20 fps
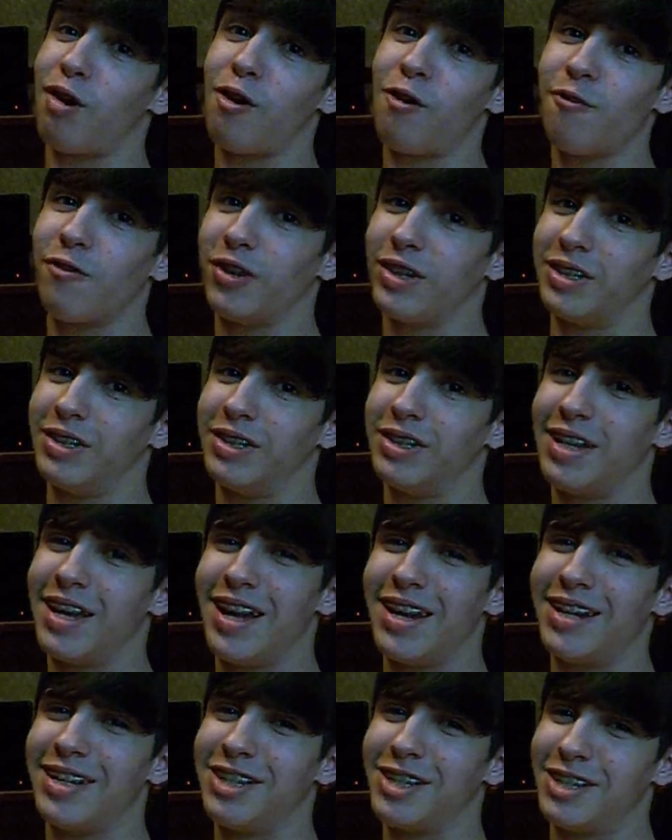perfectly,
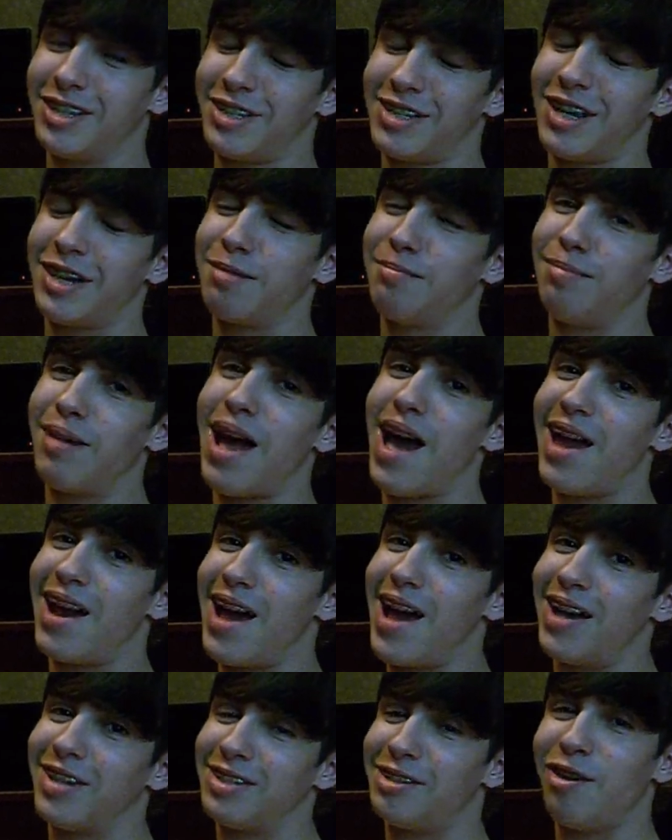and he just looks like a
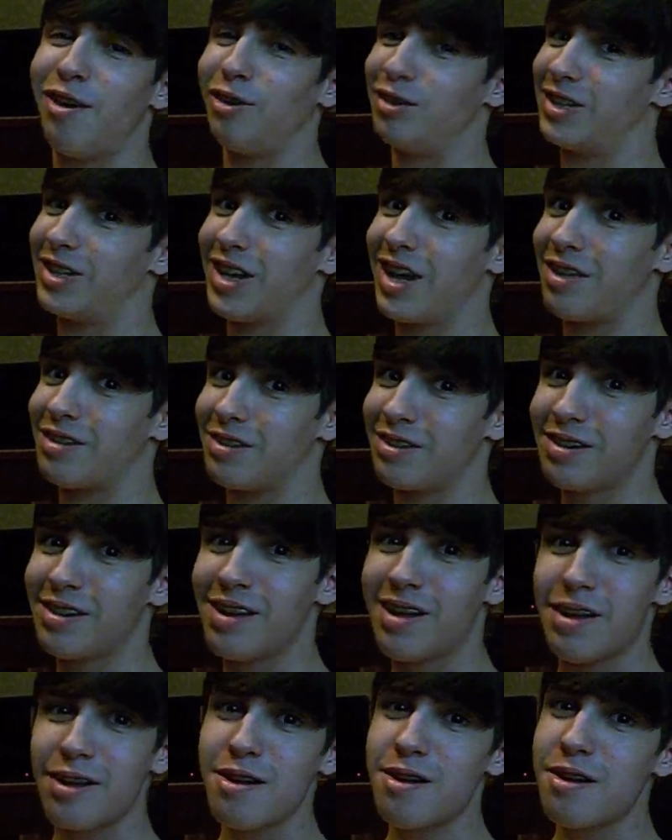badass altogether.
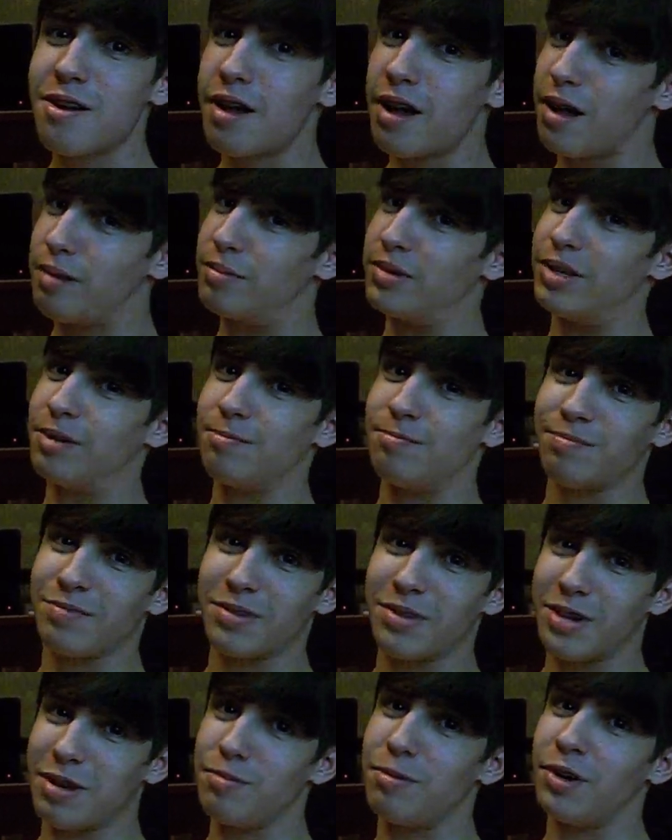I
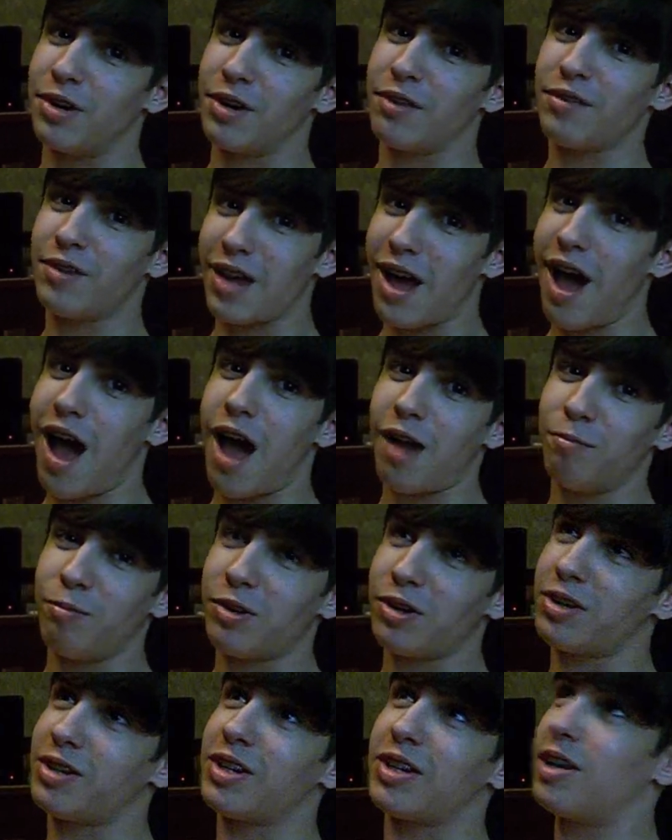mean, come on, if God
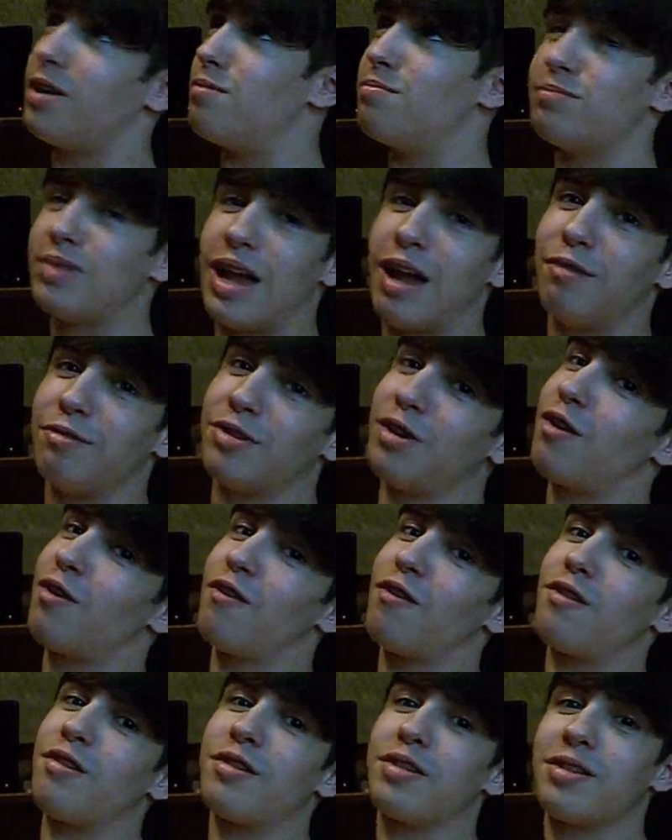was to come down to
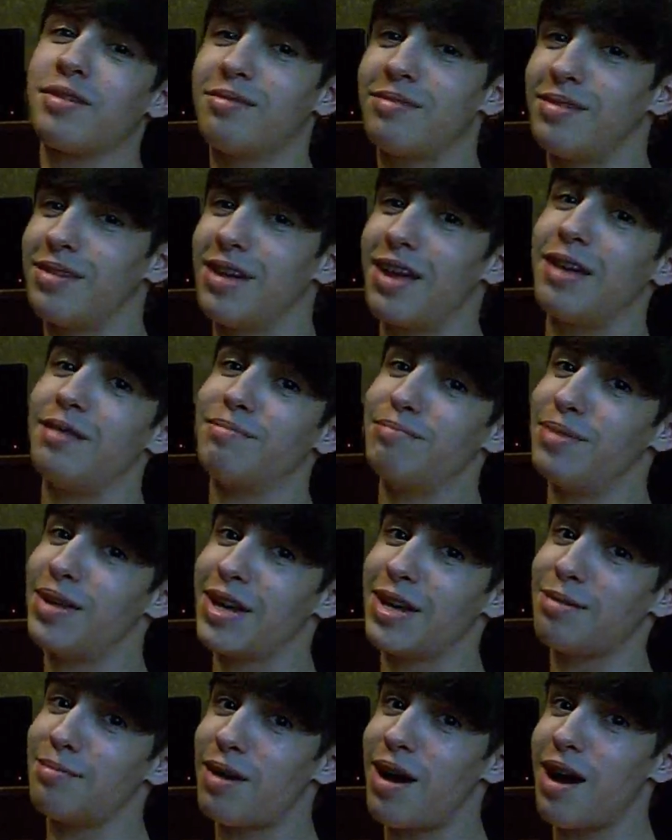Earth and
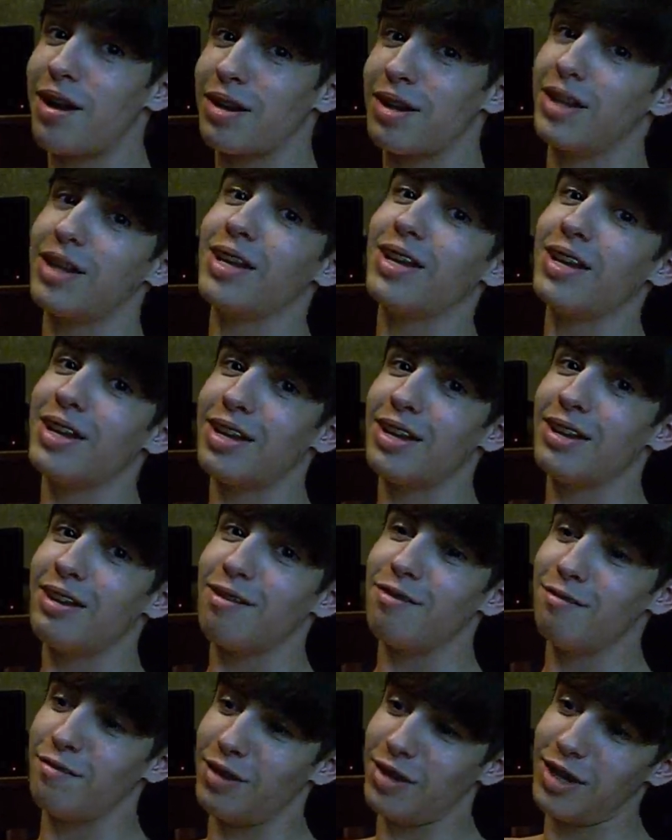pick a body,
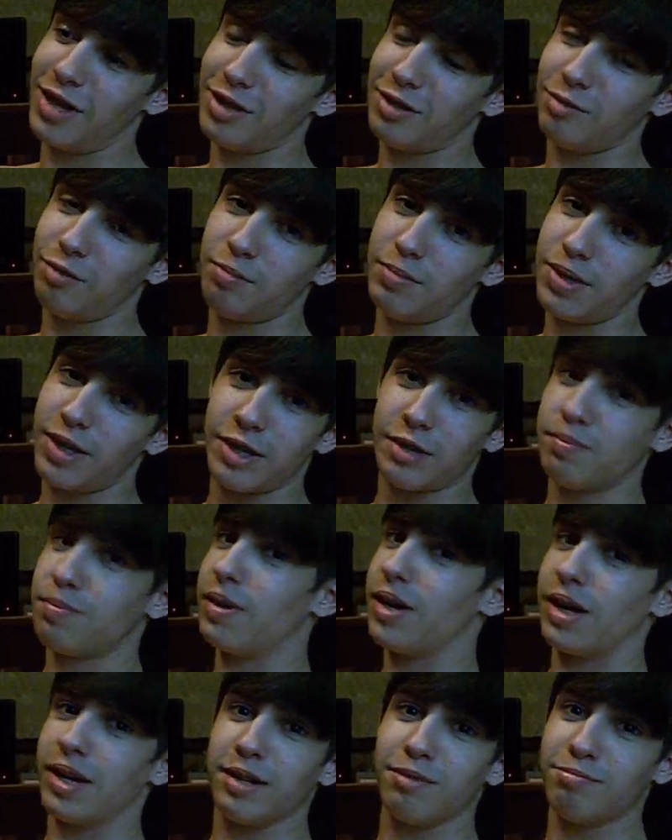Vin Diesel would be his
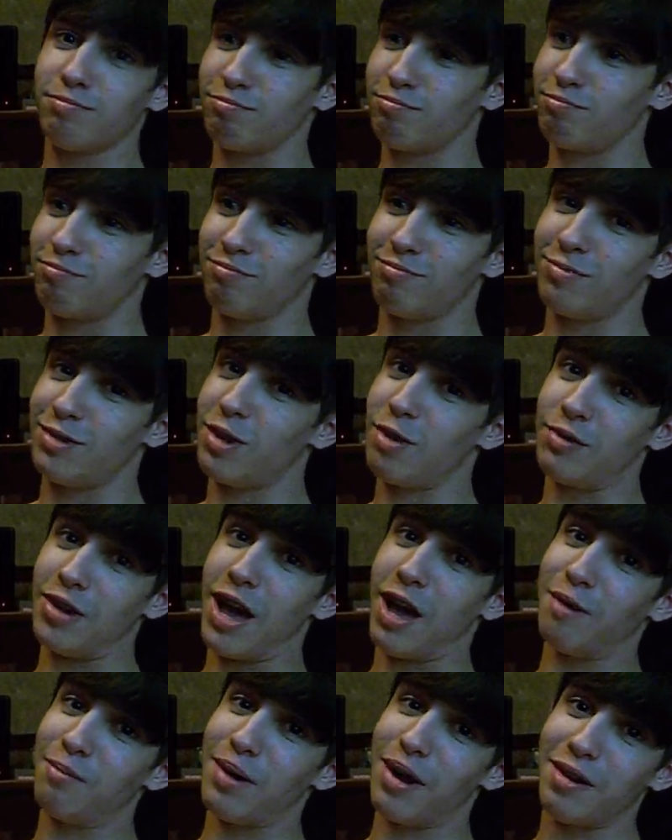pick. No
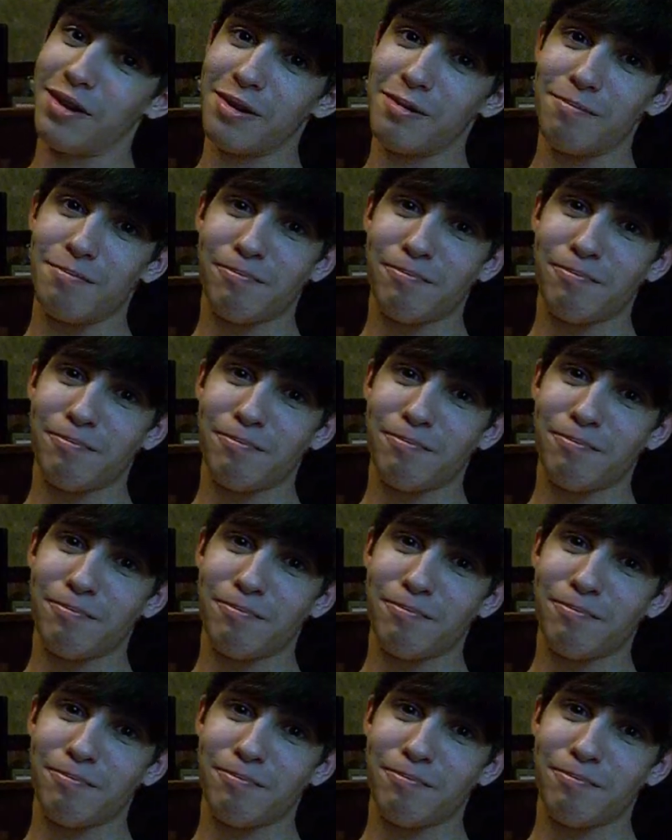doubt about